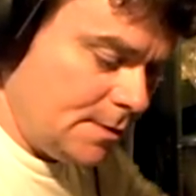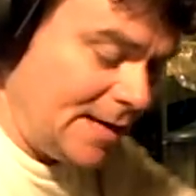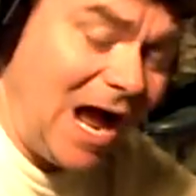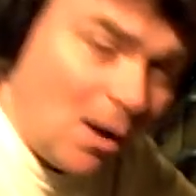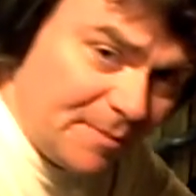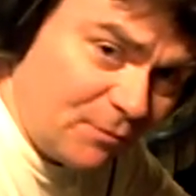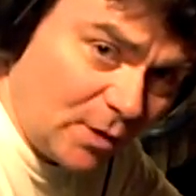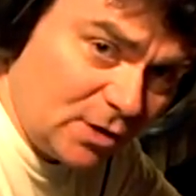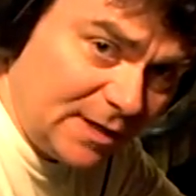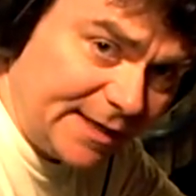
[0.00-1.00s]
Now, before
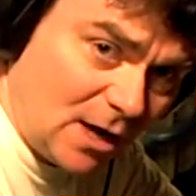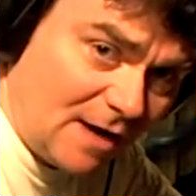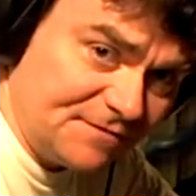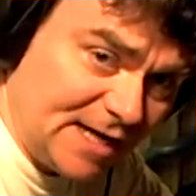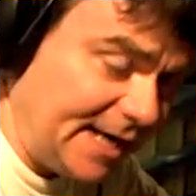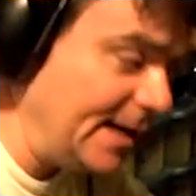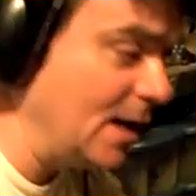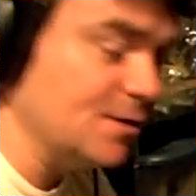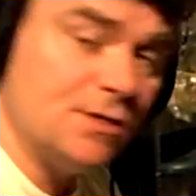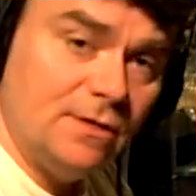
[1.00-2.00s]
you click off,
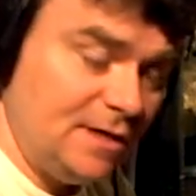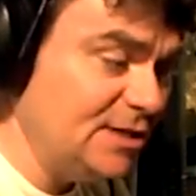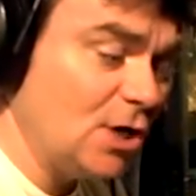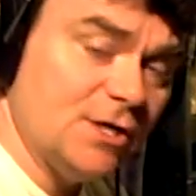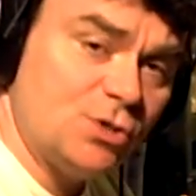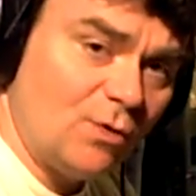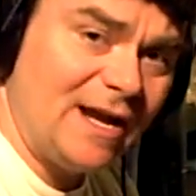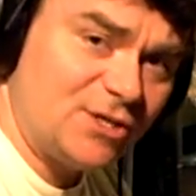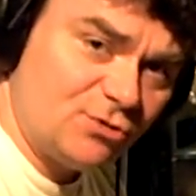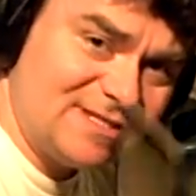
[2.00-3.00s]
diehards, he does throw an
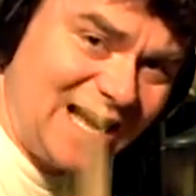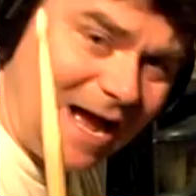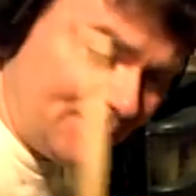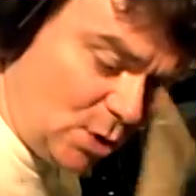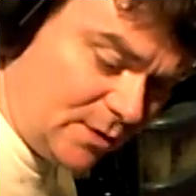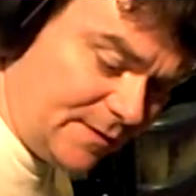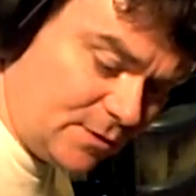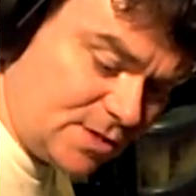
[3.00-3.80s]
extra tom note in there.